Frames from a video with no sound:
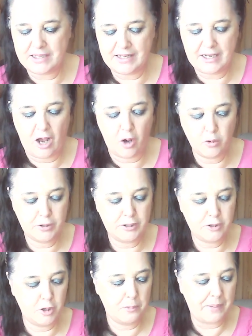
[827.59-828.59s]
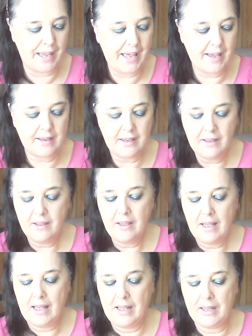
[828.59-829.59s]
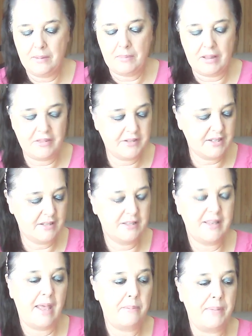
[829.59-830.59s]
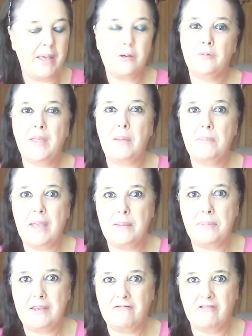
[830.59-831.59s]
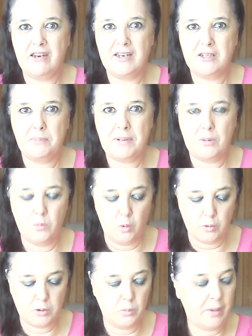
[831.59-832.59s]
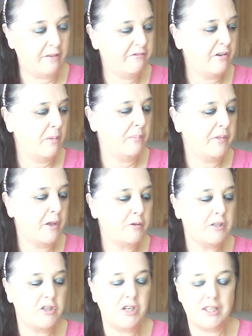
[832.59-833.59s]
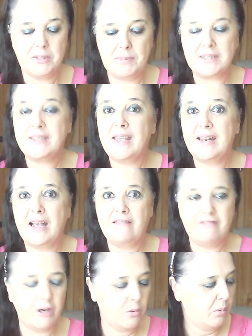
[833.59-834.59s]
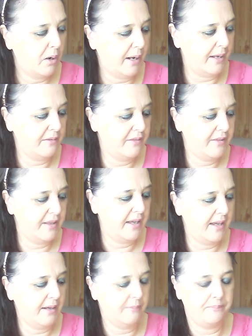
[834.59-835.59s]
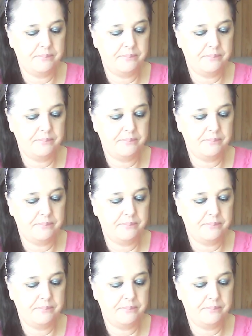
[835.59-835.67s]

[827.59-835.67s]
holding you back, this is that battle that may be ready to be walked away from, those adjustments that are required there.